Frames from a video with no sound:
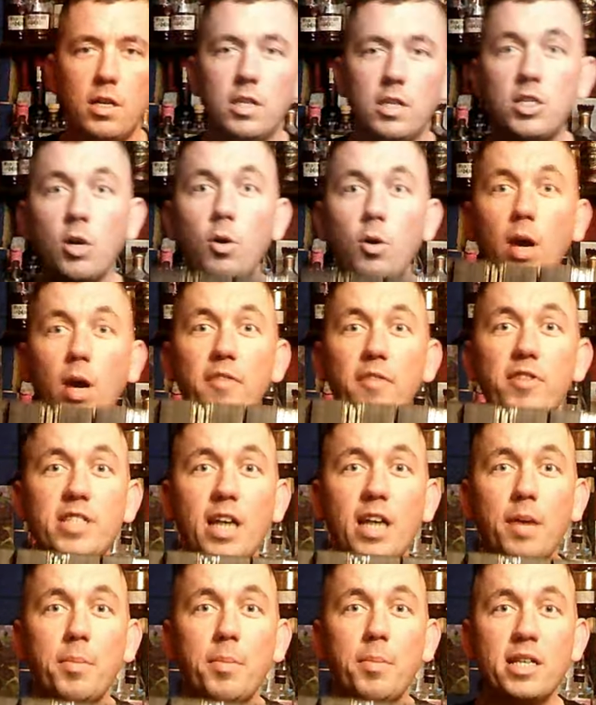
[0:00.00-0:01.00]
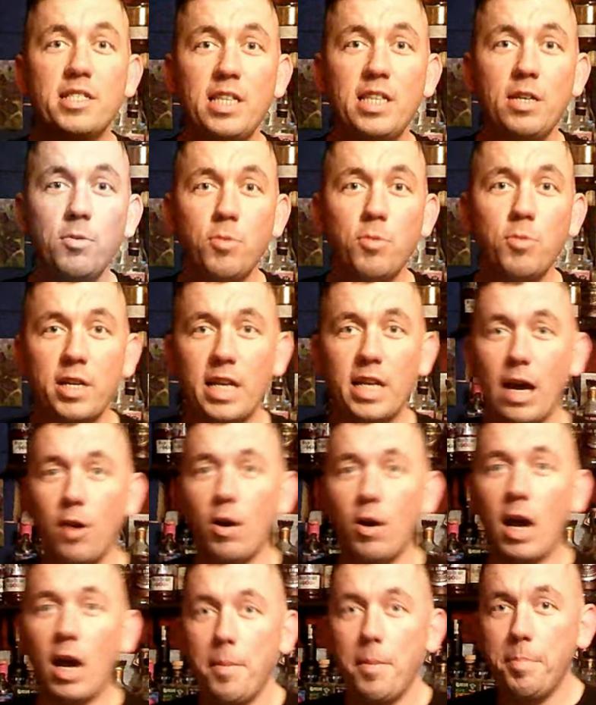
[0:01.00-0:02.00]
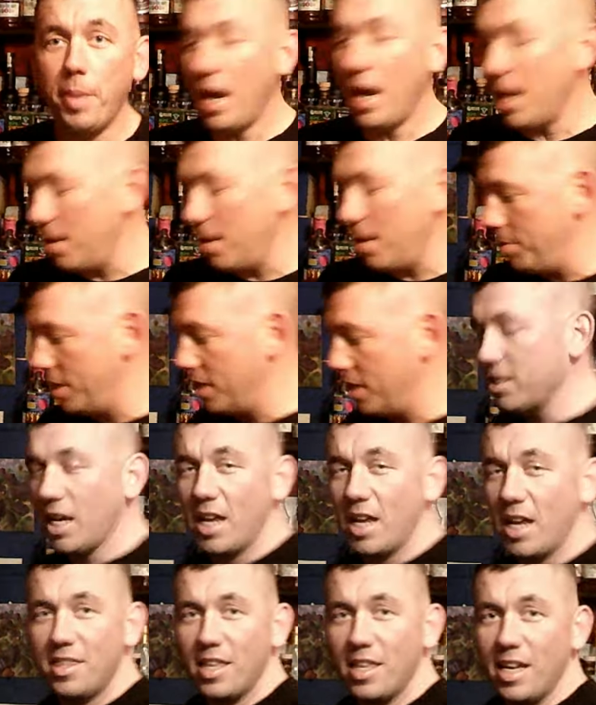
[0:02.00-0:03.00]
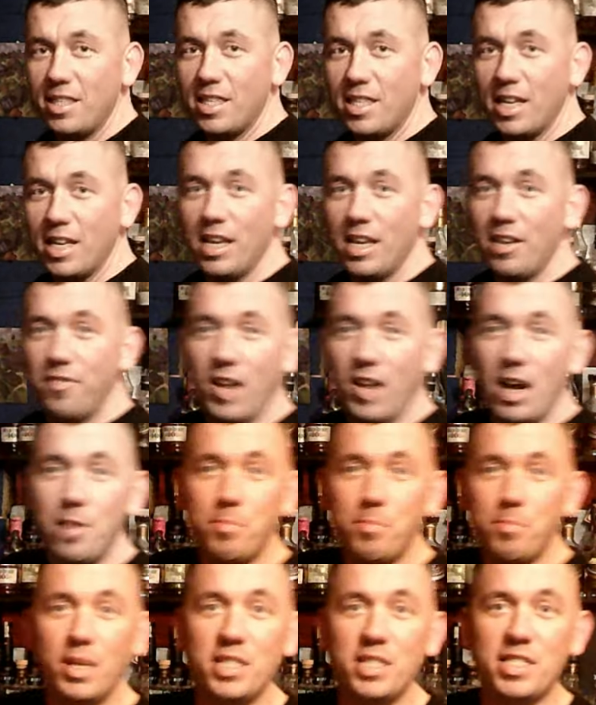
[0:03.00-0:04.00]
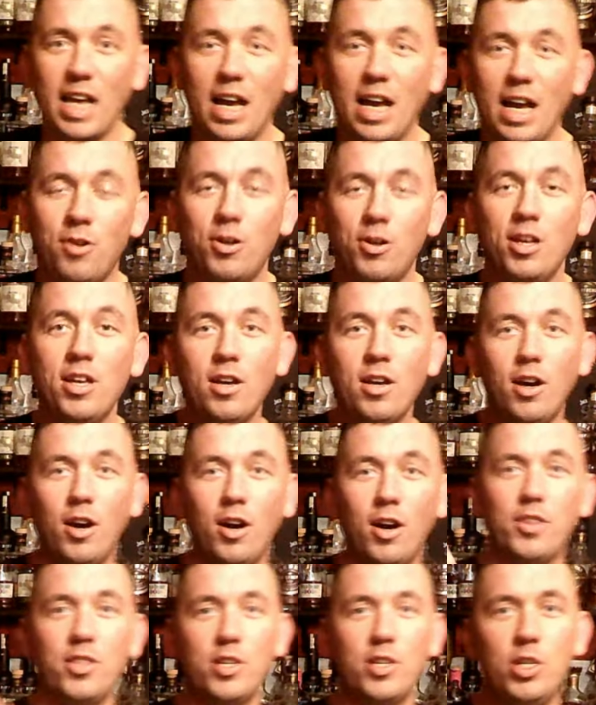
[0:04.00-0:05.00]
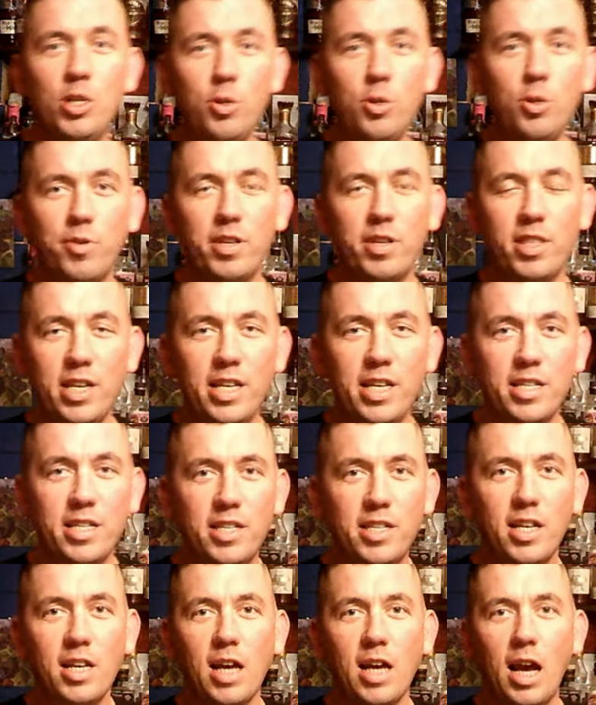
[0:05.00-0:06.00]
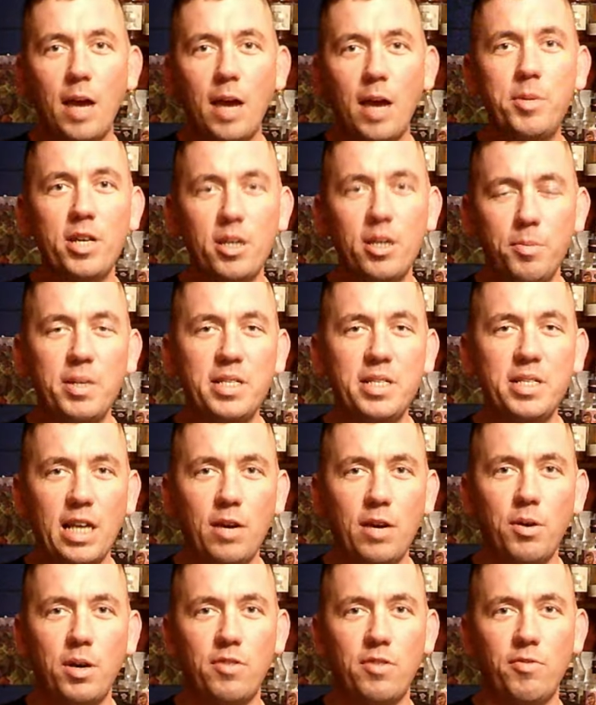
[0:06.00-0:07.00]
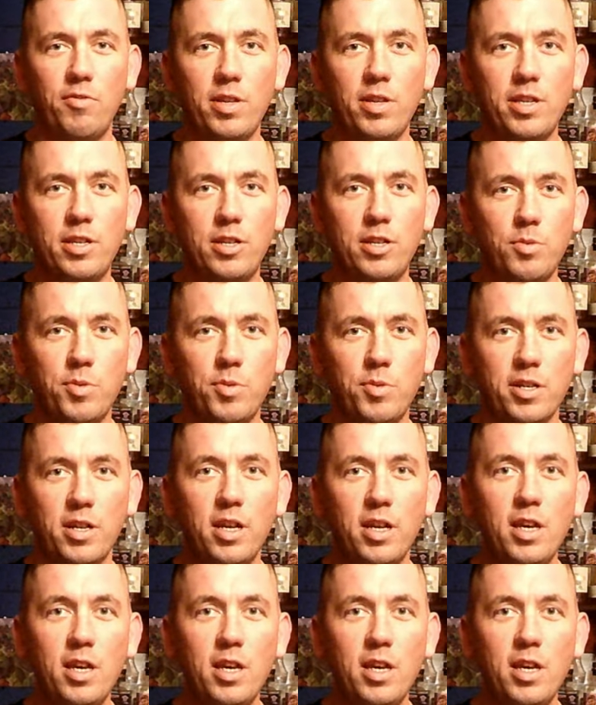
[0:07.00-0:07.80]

So every time I see one now, I buy it because I think that if I miss out on the new release, I'm gonna miss out on a really good one